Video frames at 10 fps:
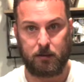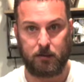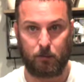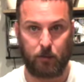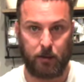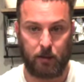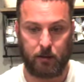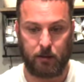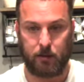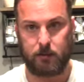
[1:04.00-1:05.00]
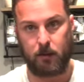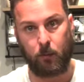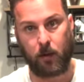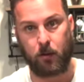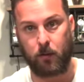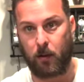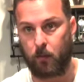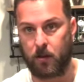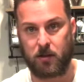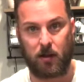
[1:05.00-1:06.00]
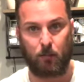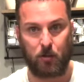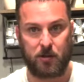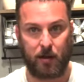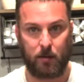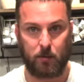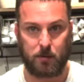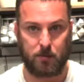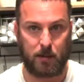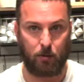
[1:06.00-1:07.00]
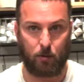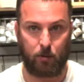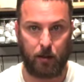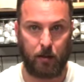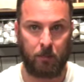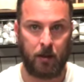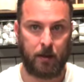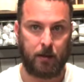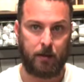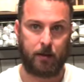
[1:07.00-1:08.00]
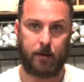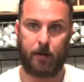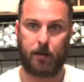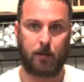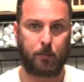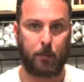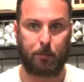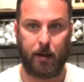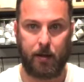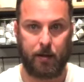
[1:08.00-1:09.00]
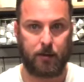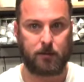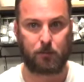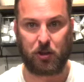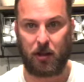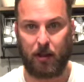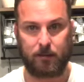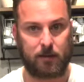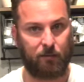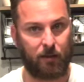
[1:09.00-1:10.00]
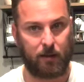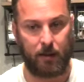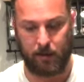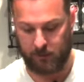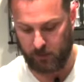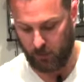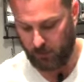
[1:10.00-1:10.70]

some green onions, and then we're going to do another one just kind of more standard with some sour cream and a little bit of bacon, some chives, stuff like that. So